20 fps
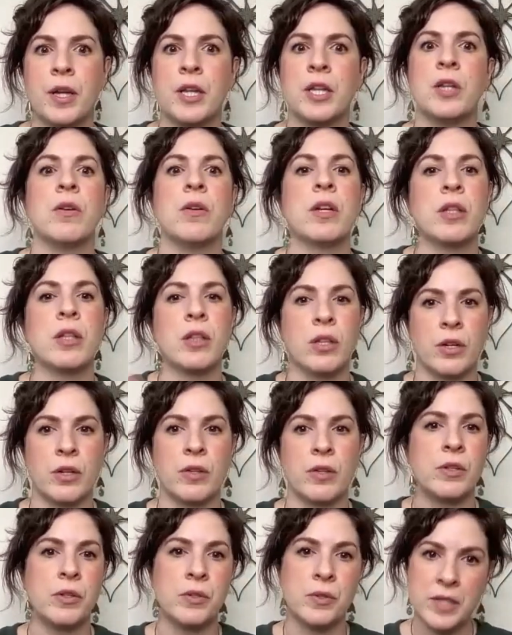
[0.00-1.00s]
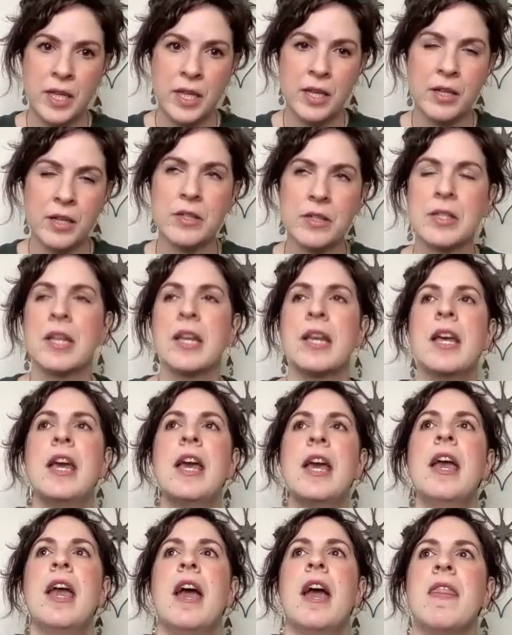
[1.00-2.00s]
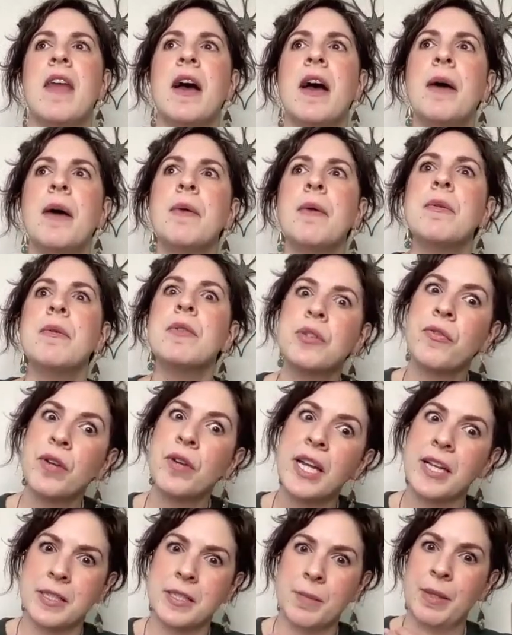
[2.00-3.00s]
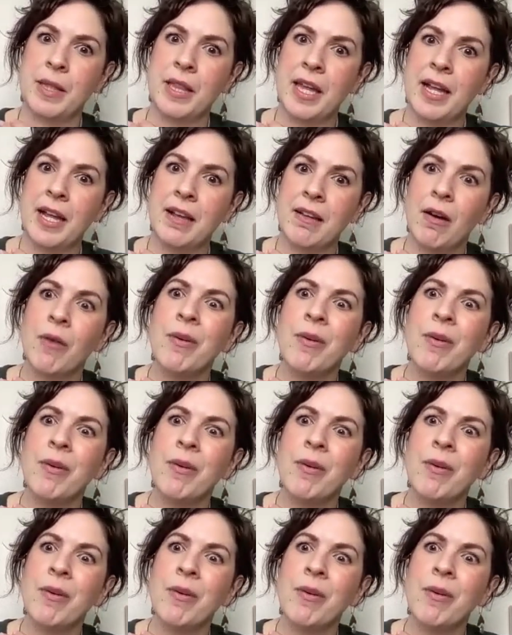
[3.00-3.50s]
ready you can learn new skills and that was so freeing to be like